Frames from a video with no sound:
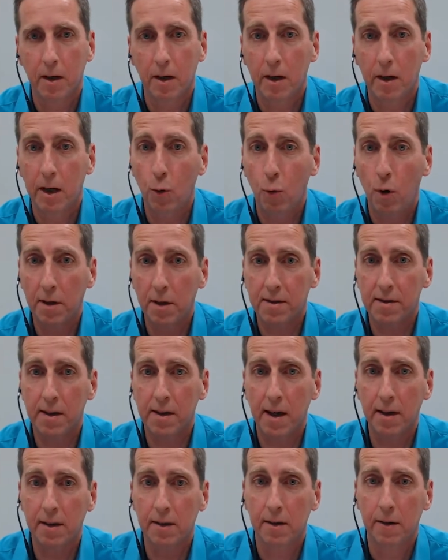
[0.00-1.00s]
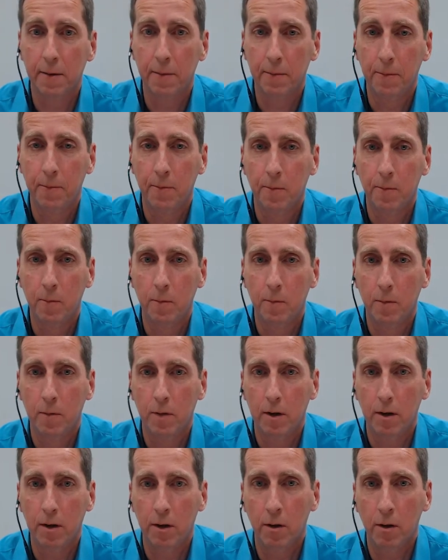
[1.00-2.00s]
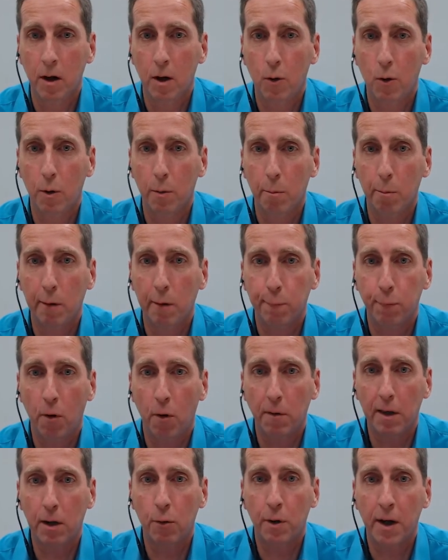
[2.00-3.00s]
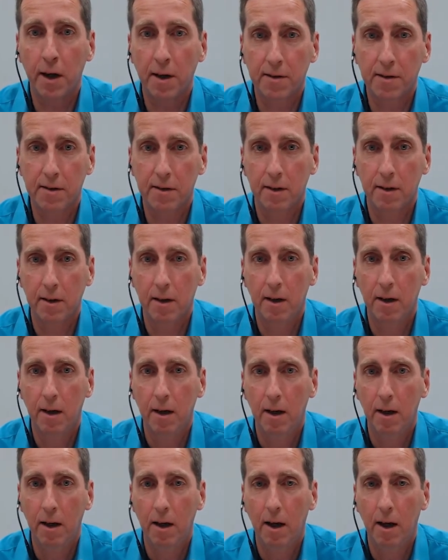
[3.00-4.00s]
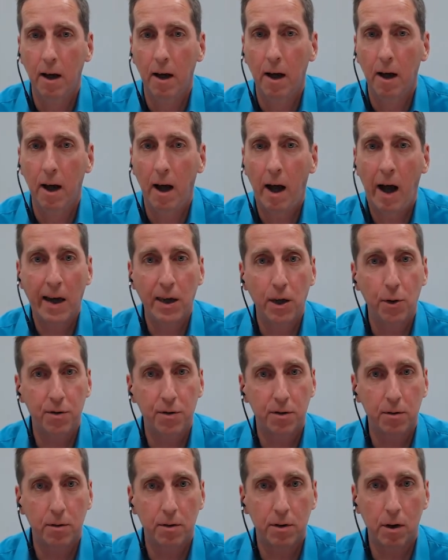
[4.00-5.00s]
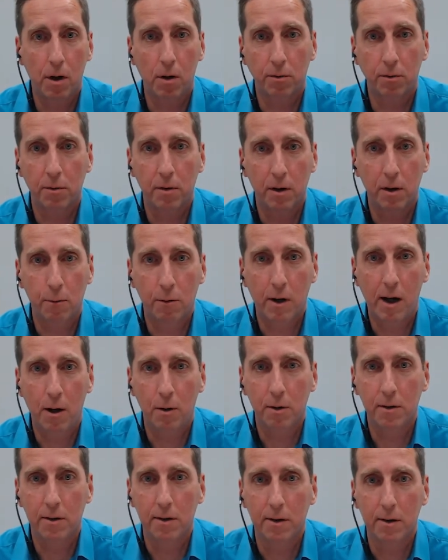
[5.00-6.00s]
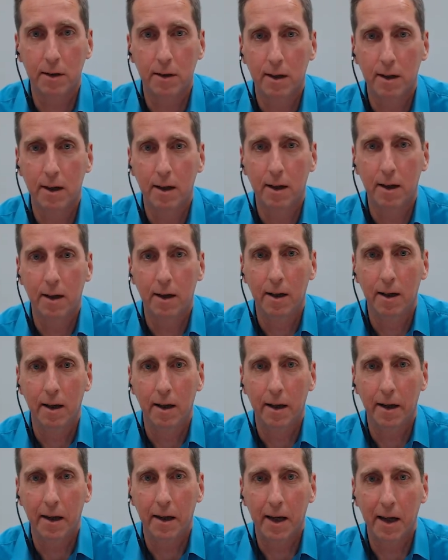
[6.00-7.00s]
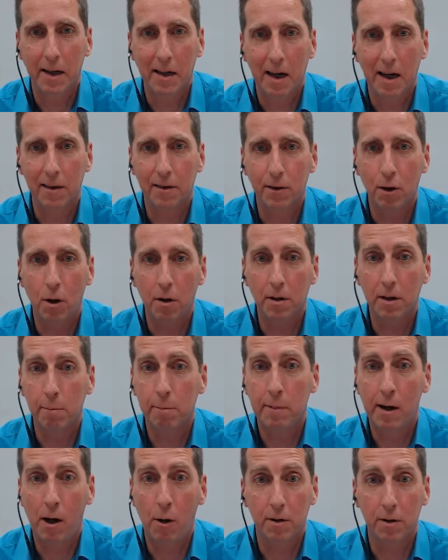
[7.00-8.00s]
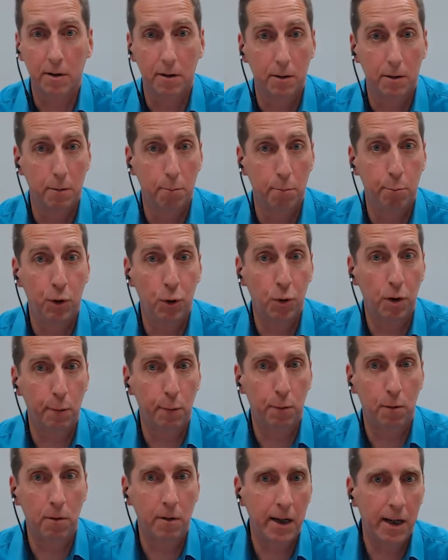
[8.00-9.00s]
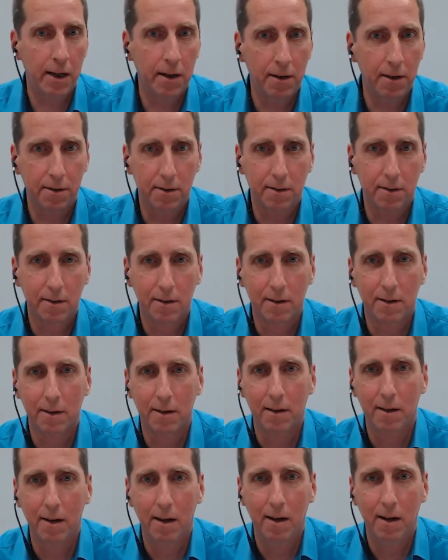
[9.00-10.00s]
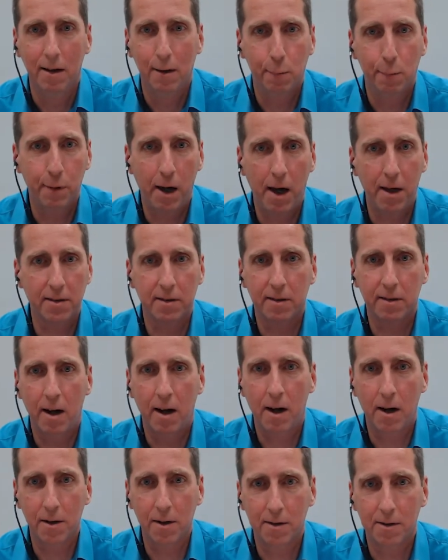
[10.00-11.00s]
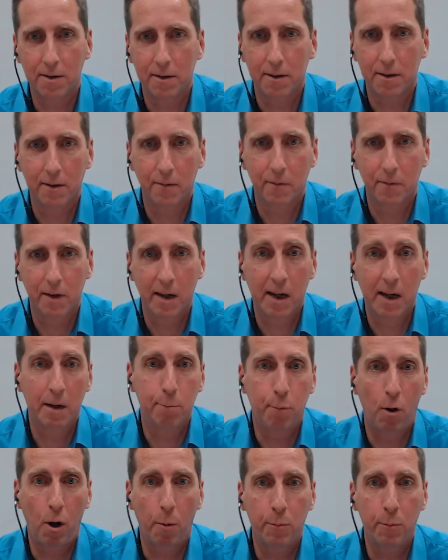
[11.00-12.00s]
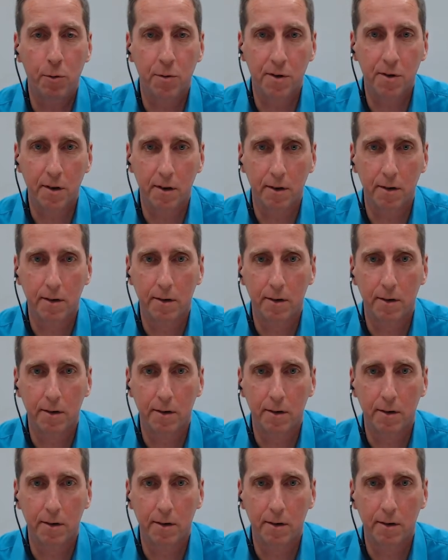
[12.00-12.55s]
He once said, before the race, I used to talk to the crowd and I thought about beautiful ladies, fast cars, and pop music.